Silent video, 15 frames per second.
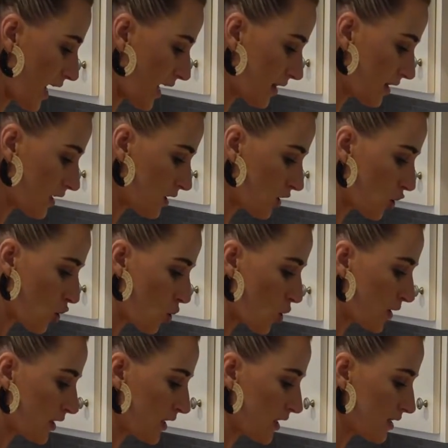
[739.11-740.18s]
I think the
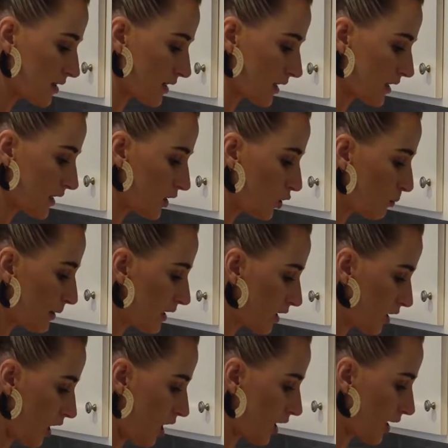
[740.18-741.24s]
corn needs a little bit
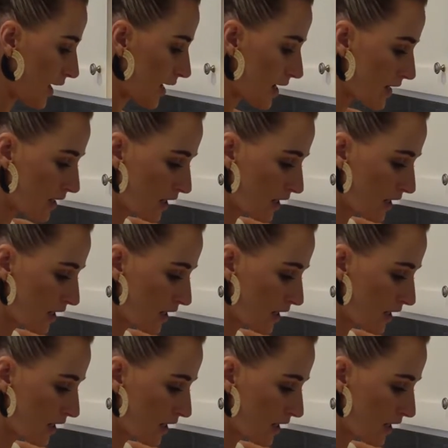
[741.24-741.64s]
longer.